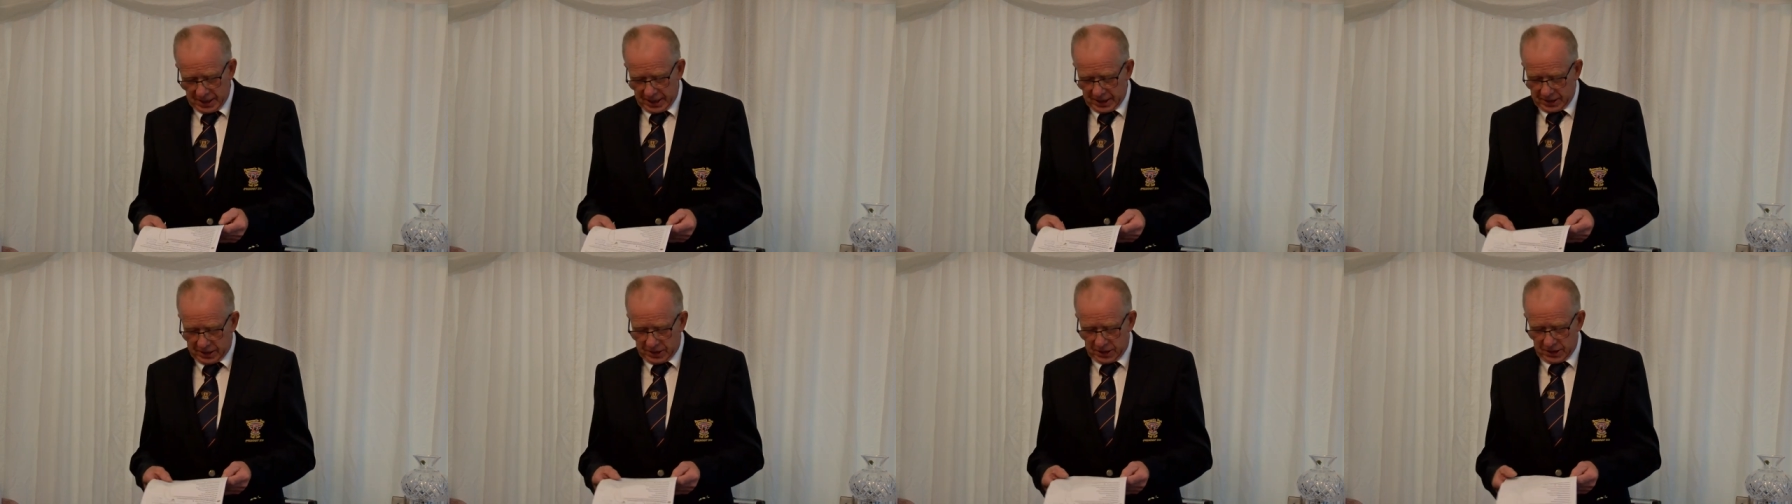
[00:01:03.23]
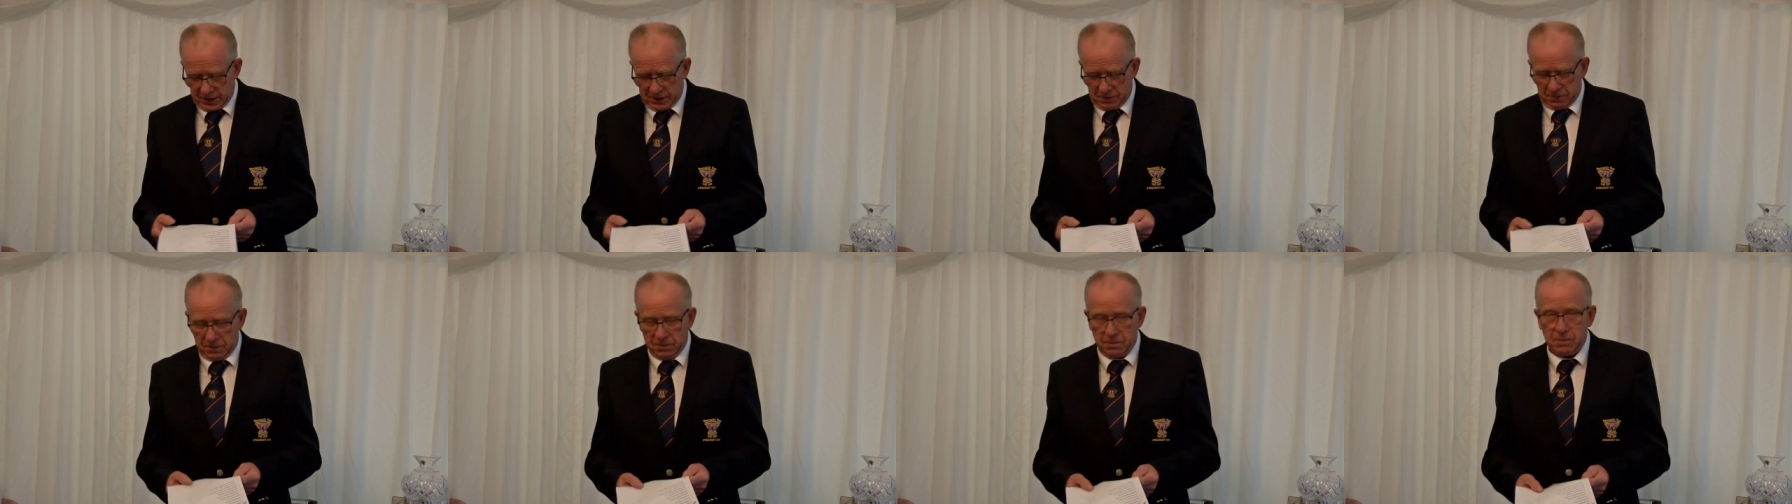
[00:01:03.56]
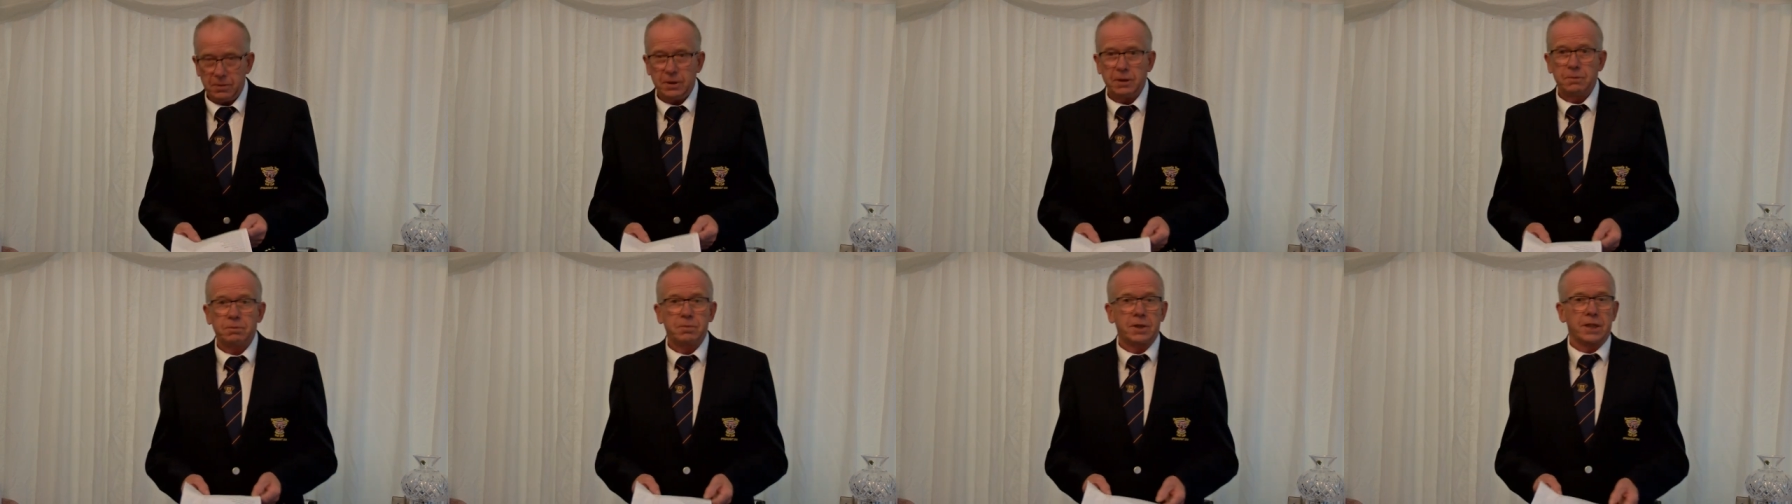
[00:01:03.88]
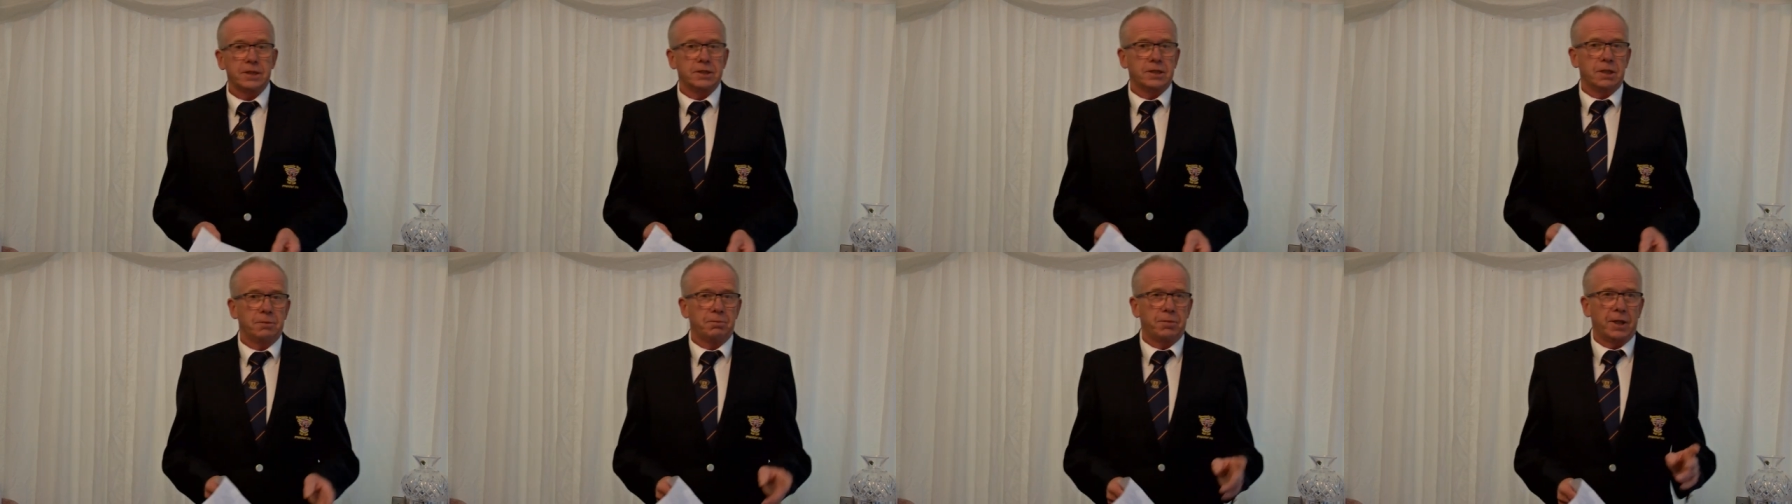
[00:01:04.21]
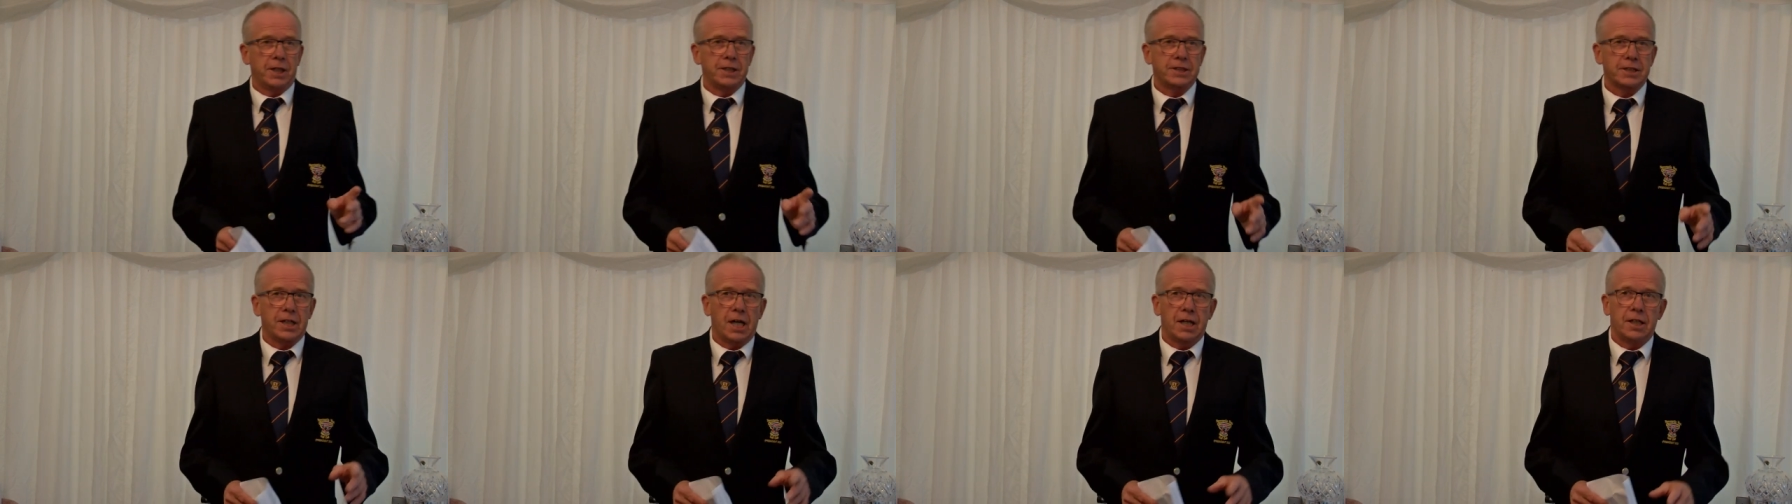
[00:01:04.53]
last year's President
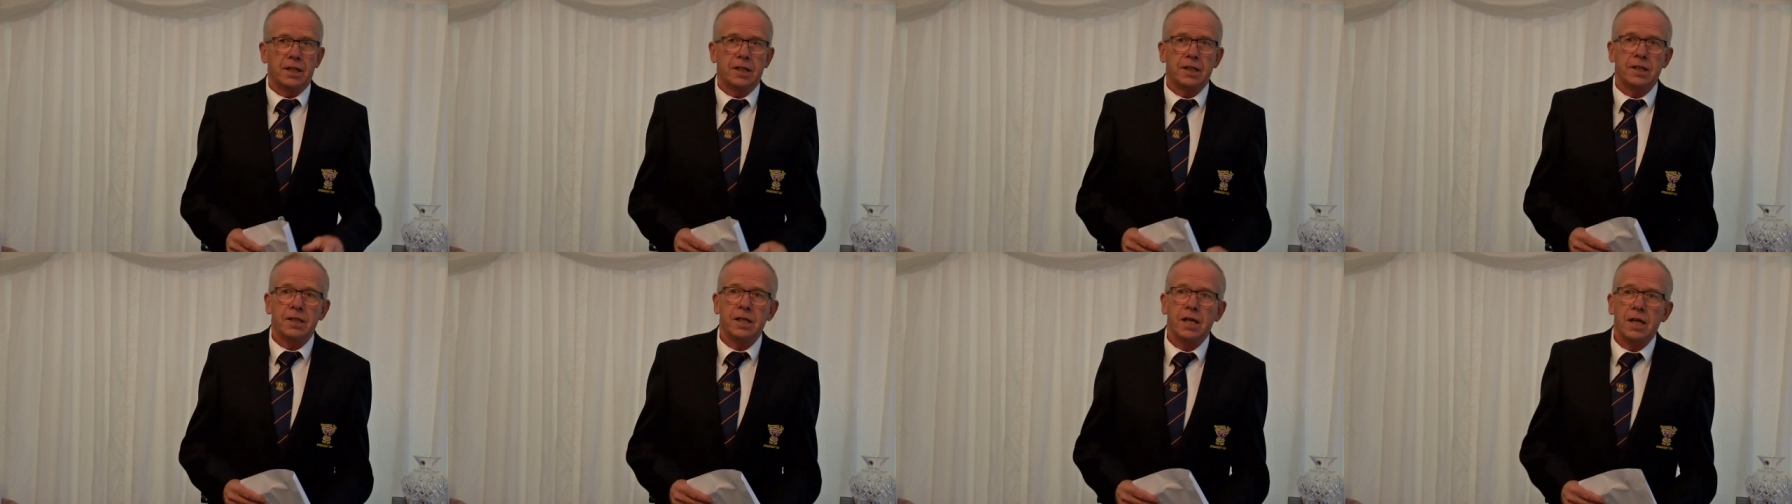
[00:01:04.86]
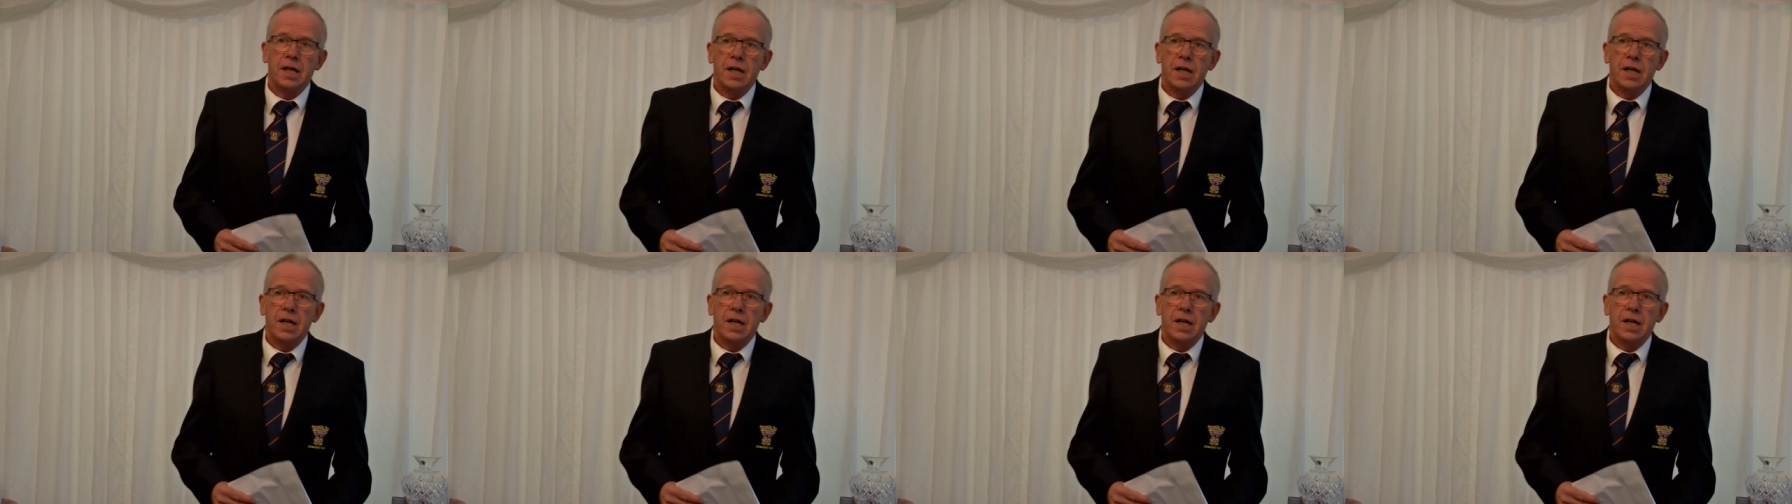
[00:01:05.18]
Bryce Gannon.